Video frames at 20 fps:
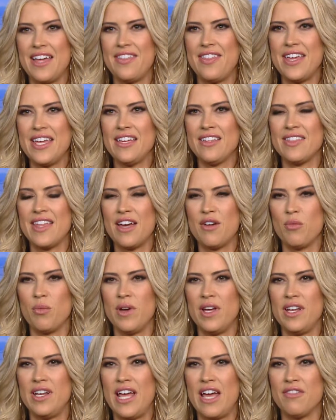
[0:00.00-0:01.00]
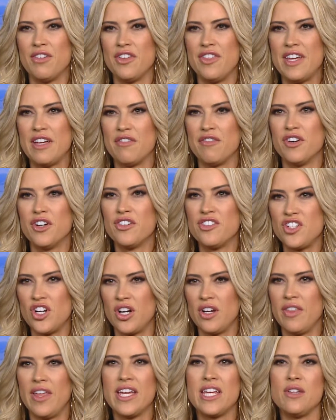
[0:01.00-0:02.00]
think that when everything first
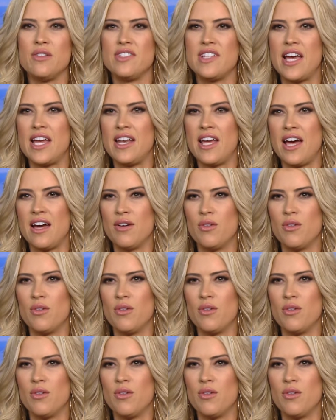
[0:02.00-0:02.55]
started, like you said,